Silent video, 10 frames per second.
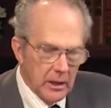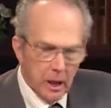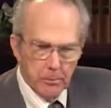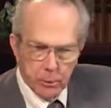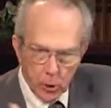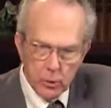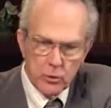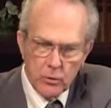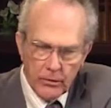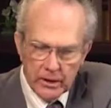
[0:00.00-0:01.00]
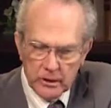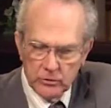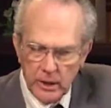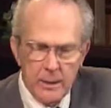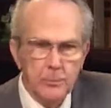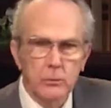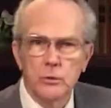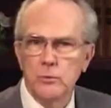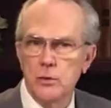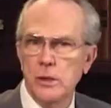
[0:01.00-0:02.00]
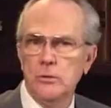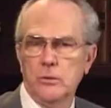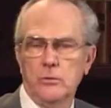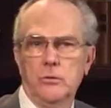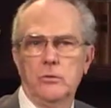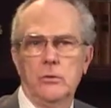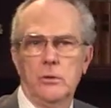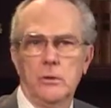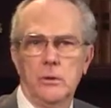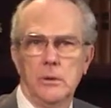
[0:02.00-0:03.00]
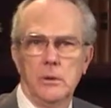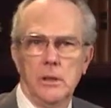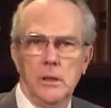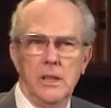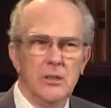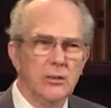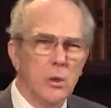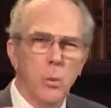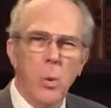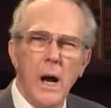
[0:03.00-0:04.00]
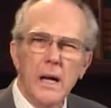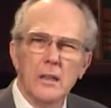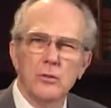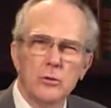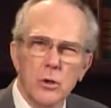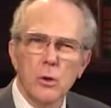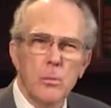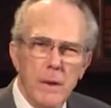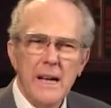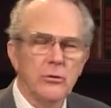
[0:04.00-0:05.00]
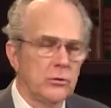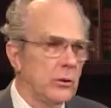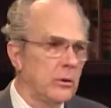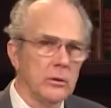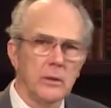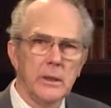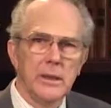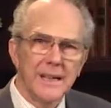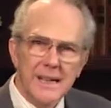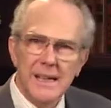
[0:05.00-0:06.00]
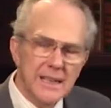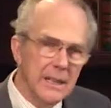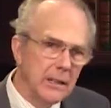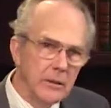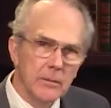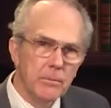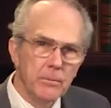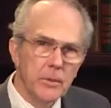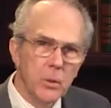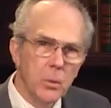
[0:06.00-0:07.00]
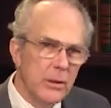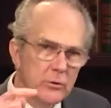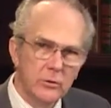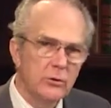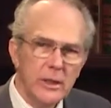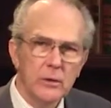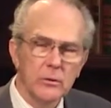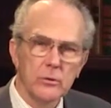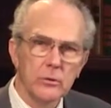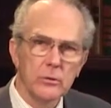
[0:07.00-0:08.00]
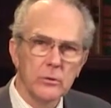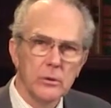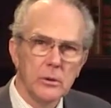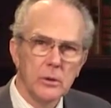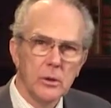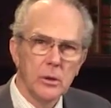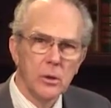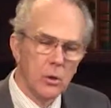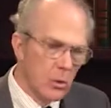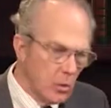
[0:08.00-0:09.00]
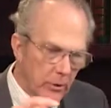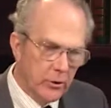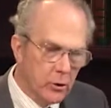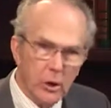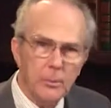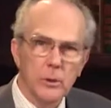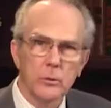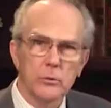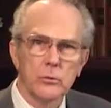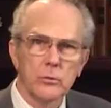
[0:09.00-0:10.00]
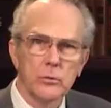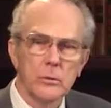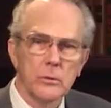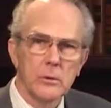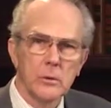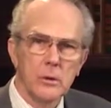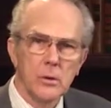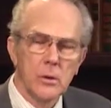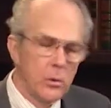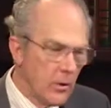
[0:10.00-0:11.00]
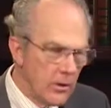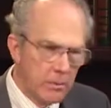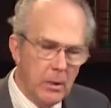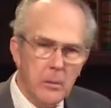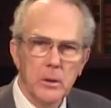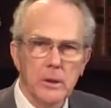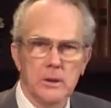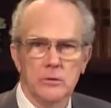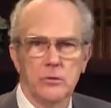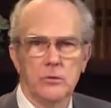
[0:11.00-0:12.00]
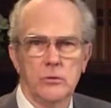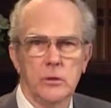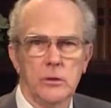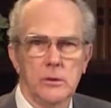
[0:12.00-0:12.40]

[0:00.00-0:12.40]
approached the disciples of Jesus, said, Why is your master eating with sinners? with criminals, with the publicans.